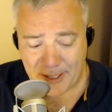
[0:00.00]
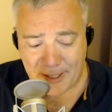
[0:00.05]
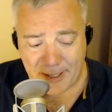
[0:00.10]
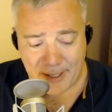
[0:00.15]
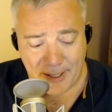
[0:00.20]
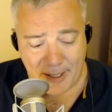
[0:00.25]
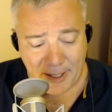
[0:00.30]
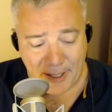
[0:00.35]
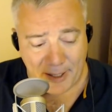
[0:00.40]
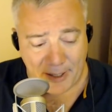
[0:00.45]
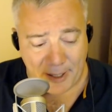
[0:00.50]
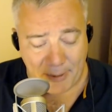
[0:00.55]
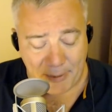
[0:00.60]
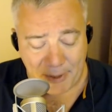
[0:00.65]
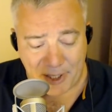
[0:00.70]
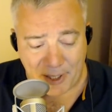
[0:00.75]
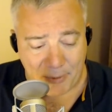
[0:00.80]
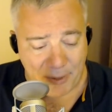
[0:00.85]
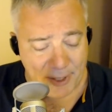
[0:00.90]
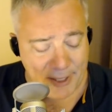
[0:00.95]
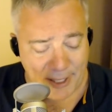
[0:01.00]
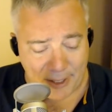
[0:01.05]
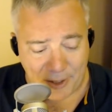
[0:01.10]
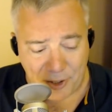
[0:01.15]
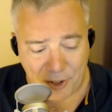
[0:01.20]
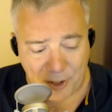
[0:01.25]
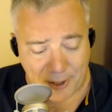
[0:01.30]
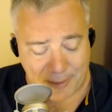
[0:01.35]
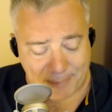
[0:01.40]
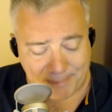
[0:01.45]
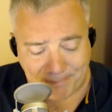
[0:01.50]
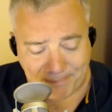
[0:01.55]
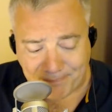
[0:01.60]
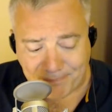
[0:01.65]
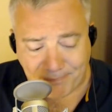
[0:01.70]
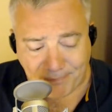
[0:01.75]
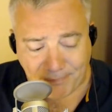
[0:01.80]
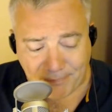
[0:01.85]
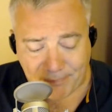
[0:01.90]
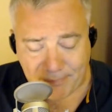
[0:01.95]
Mm-hmm. You know, they would say, well, yeah, sure.
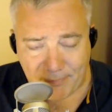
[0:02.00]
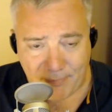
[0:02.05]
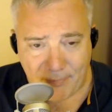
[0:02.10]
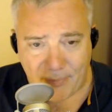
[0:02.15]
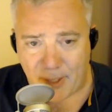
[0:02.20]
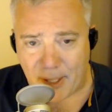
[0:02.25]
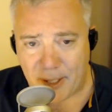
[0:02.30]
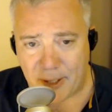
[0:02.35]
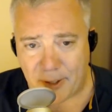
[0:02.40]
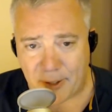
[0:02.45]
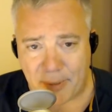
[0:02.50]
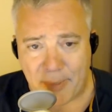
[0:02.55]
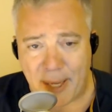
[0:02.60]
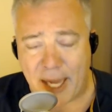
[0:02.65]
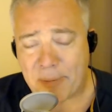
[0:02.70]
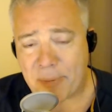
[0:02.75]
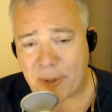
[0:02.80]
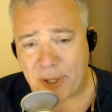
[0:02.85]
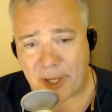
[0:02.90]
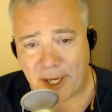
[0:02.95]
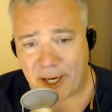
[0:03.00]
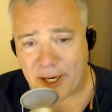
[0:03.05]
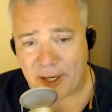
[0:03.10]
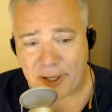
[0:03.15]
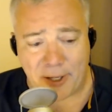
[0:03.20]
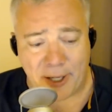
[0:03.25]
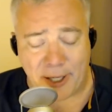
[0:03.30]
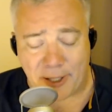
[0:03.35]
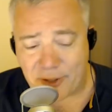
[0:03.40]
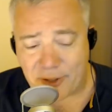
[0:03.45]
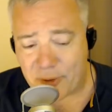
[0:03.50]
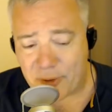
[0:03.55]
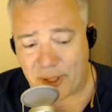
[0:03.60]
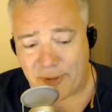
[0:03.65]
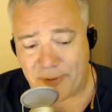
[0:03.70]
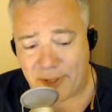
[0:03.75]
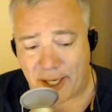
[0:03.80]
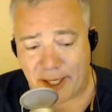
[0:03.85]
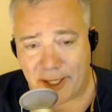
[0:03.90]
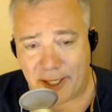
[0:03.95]
You know, the MacBook Air costs
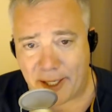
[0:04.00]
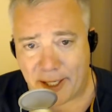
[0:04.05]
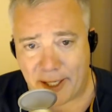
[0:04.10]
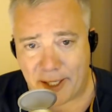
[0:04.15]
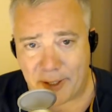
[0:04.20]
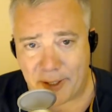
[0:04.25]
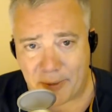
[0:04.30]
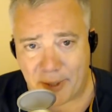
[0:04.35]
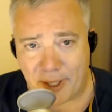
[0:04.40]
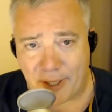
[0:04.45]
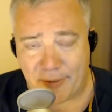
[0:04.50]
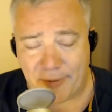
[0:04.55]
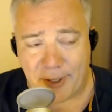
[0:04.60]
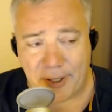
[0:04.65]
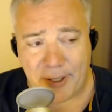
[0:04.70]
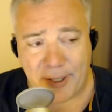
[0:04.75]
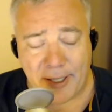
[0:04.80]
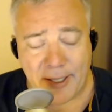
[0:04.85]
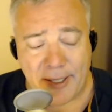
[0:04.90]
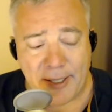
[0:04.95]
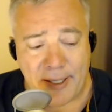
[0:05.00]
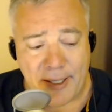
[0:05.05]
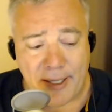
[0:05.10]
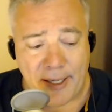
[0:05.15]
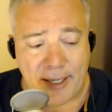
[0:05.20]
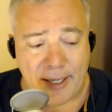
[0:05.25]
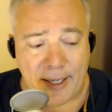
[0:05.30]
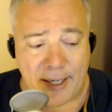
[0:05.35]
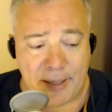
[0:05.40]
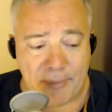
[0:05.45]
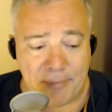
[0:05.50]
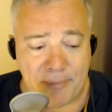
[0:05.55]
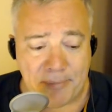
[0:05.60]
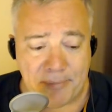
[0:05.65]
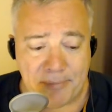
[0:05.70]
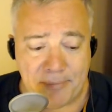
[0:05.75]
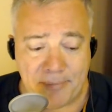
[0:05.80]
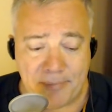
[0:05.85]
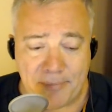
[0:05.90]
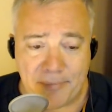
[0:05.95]
twelve ninety nine or whatever, um,
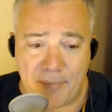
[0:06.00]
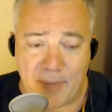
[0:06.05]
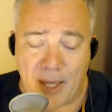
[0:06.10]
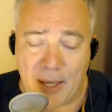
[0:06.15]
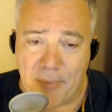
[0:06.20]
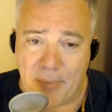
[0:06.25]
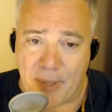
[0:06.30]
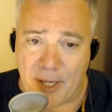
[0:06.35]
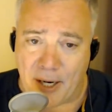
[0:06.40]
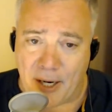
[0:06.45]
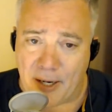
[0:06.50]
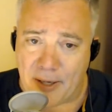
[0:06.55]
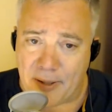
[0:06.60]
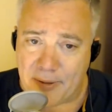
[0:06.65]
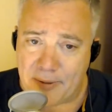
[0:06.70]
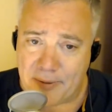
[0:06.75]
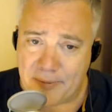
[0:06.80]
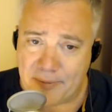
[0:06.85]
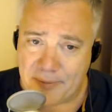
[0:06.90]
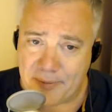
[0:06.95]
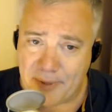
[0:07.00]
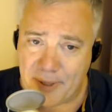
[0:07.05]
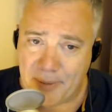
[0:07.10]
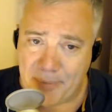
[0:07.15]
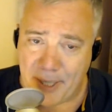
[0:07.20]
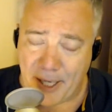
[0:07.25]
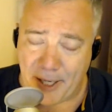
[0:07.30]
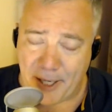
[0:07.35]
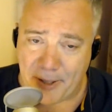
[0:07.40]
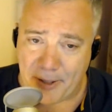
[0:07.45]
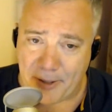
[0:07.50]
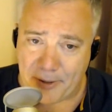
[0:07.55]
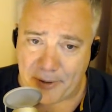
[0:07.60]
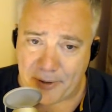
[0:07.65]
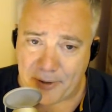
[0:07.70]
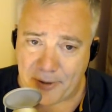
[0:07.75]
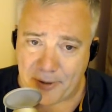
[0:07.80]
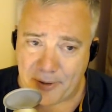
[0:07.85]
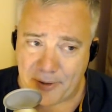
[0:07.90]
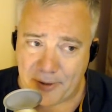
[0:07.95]
but our
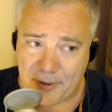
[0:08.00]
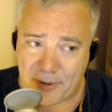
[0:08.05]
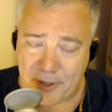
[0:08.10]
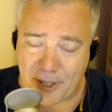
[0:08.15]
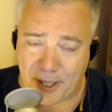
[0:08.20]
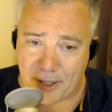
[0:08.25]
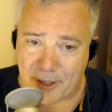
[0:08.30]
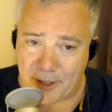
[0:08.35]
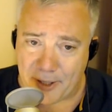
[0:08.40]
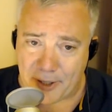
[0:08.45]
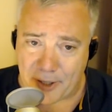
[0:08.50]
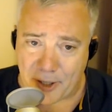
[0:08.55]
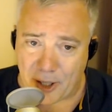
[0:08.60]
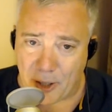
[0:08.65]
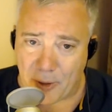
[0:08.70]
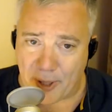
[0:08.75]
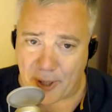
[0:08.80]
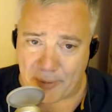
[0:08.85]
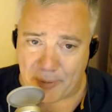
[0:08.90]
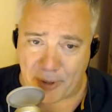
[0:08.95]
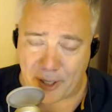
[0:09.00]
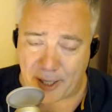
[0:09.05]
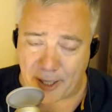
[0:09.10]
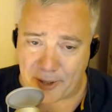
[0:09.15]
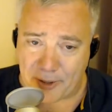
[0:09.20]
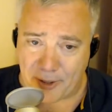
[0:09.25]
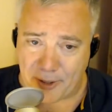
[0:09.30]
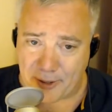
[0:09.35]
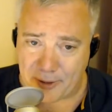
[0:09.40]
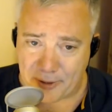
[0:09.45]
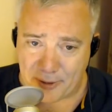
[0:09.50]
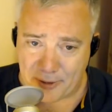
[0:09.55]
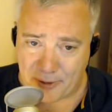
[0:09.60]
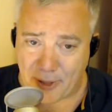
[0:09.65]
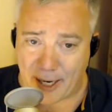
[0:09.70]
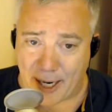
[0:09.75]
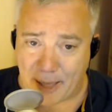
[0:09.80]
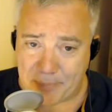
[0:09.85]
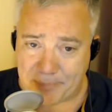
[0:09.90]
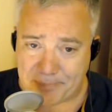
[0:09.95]
competitors sell these lower end products that are
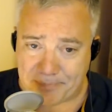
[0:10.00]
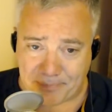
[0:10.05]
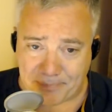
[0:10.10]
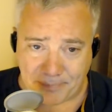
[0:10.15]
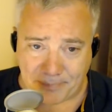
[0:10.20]
crap.